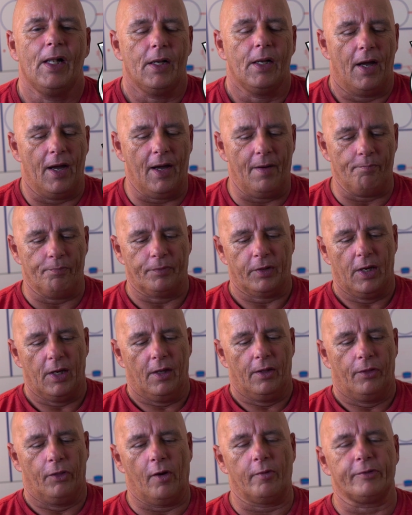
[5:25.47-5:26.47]

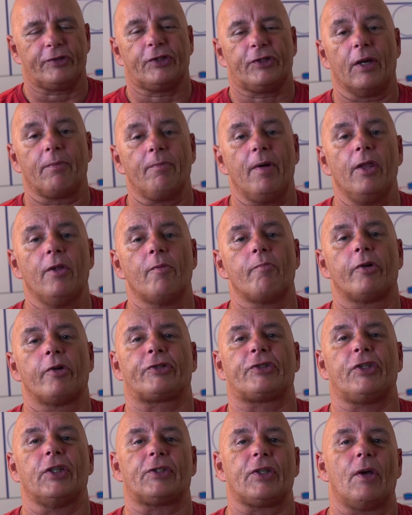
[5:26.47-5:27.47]
Now, segment number
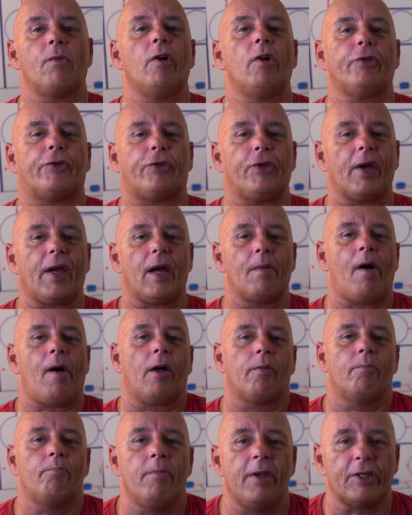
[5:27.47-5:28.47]
six, I want to talk
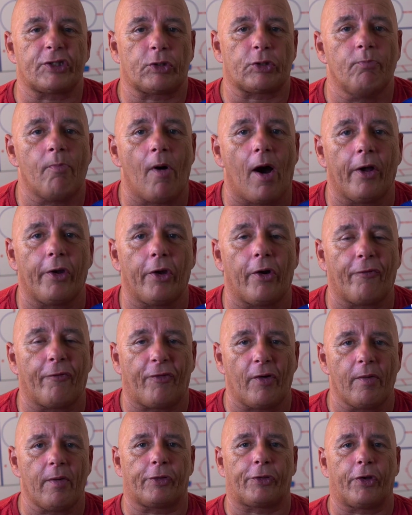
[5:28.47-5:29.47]
about Mitch Marner
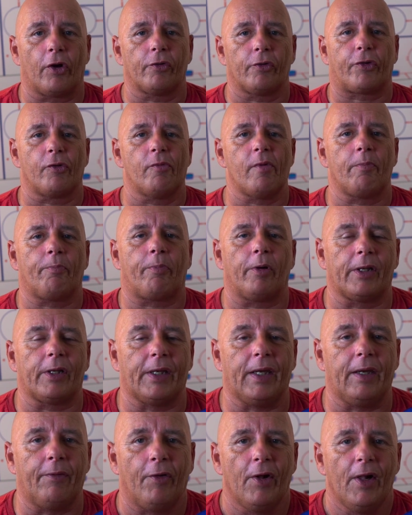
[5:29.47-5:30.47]
from the Toronto Maple
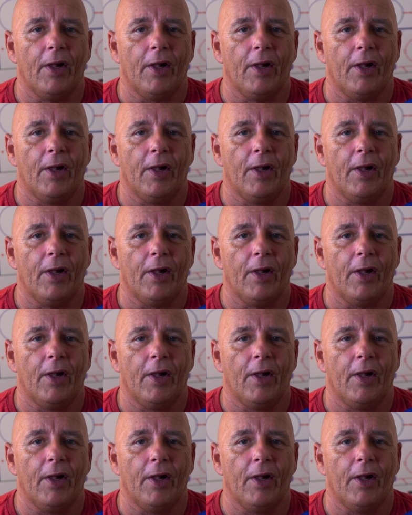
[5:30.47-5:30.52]
Leafs.